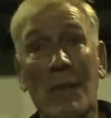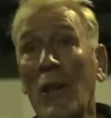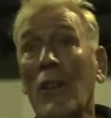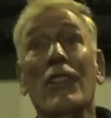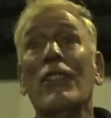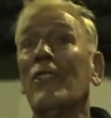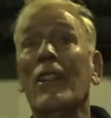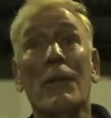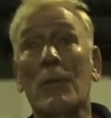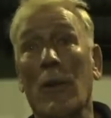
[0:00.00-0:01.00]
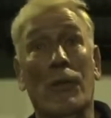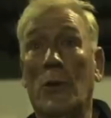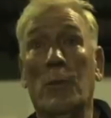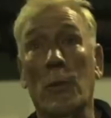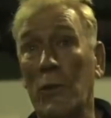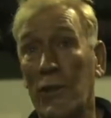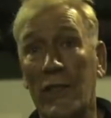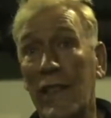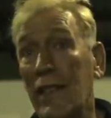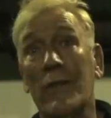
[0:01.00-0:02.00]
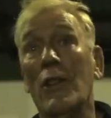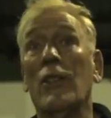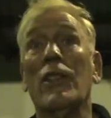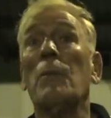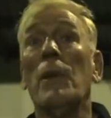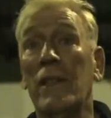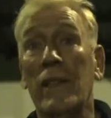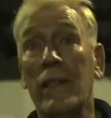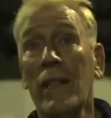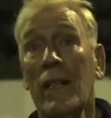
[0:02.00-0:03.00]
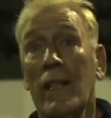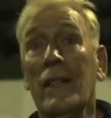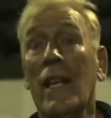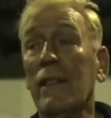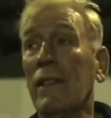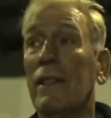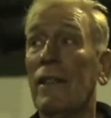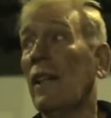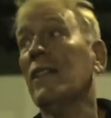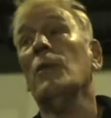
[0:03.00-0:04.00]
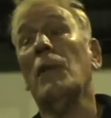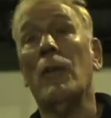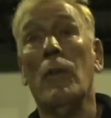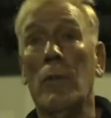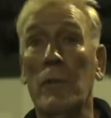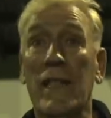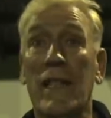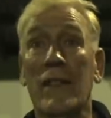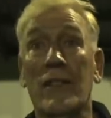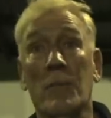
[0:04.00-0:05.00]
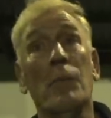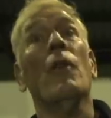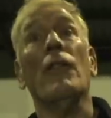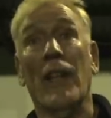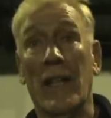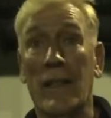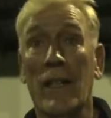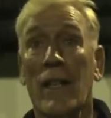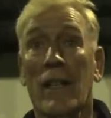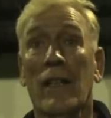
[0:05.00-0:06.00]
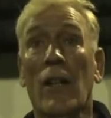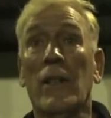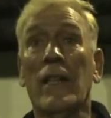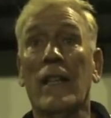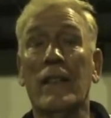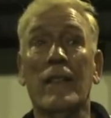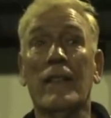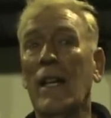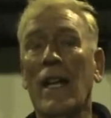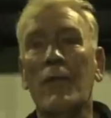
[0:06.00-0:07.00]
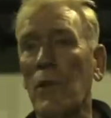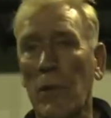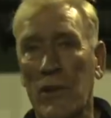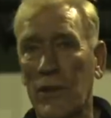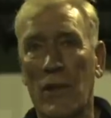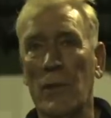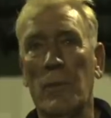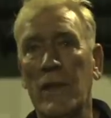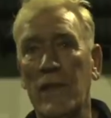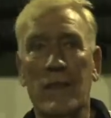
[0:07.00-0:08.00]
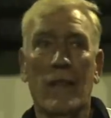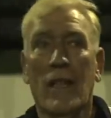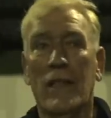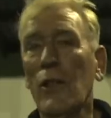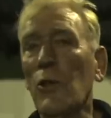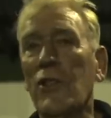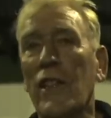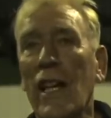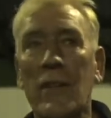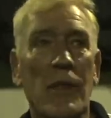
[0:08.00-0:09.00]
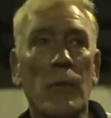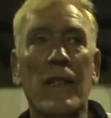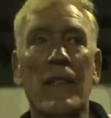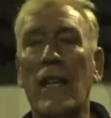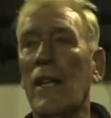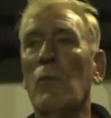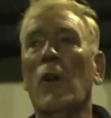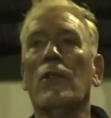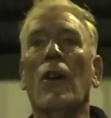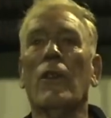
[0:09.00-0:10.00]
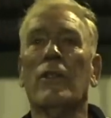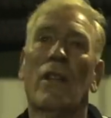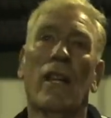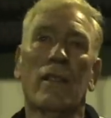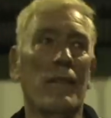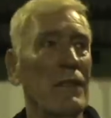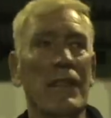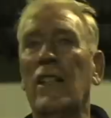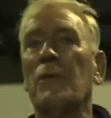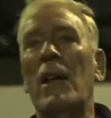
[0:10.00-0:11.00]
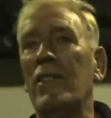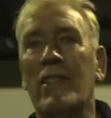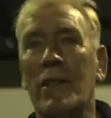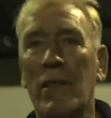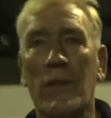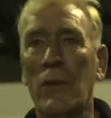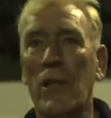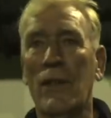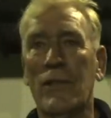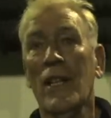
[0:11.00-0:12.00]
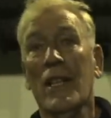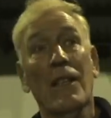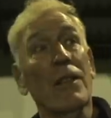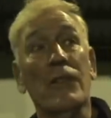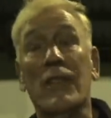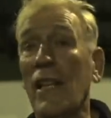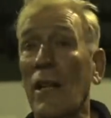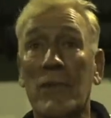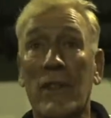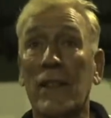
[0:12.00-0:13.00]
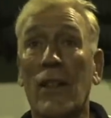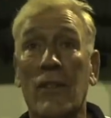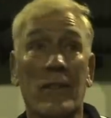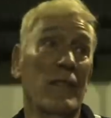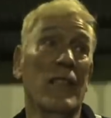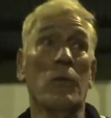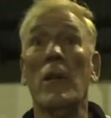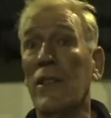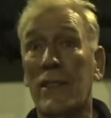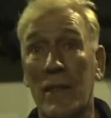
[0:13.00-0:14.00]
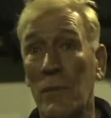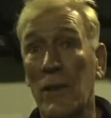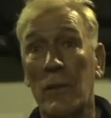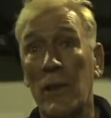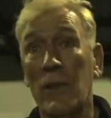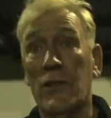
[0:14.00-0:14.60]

I'm not going to agree with what supporters say. They've got an opinion. Mm. At the end of the day, it's about what me, Kins and Buck think. You know, at the end of the day, everybody's got opinion. You lose the game, you win the game 1-0, and you're the best team in the world. Mm. You lose the game 3-0, you're the worst team in the world.